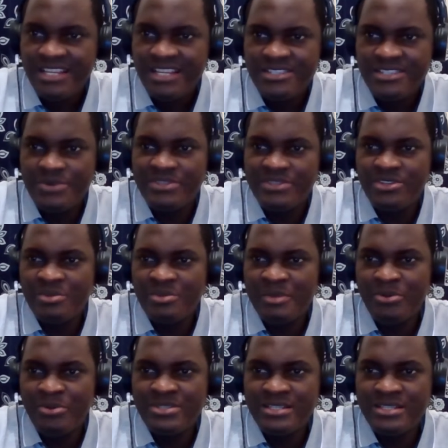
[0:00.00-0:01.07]
And so we thought it would be
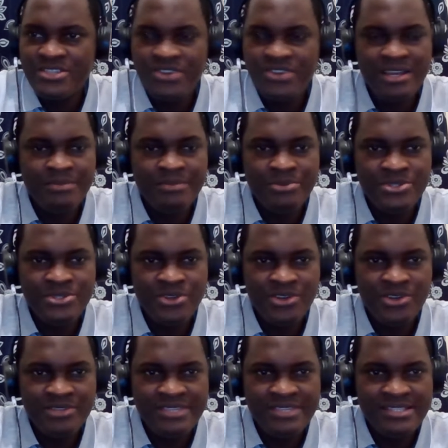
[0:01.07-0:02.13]
important to try and put
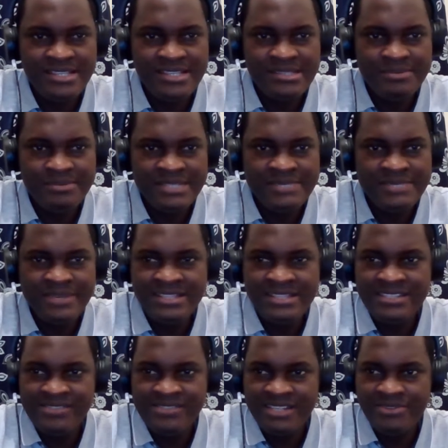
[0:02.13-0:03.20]
all of these things in perspective.